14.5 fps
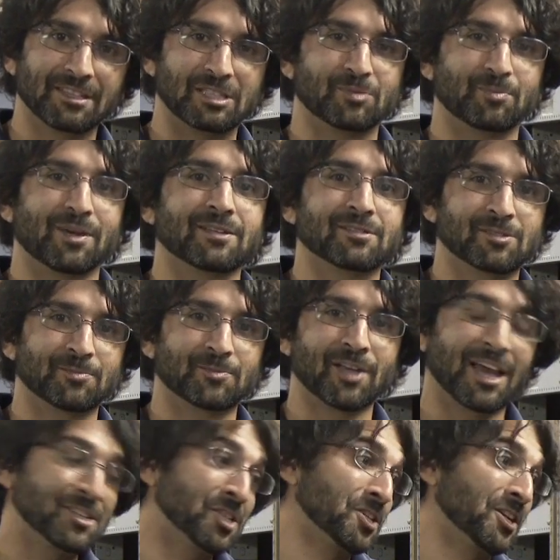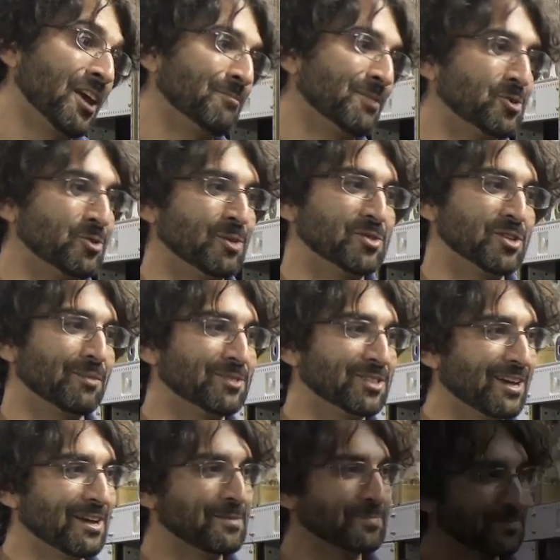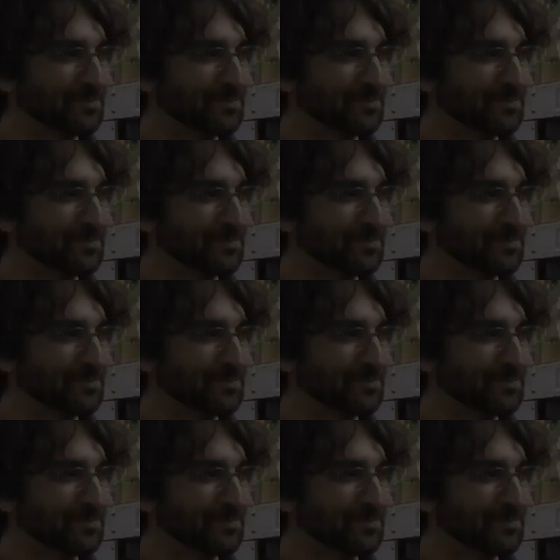in space. I essentially have my dream job today.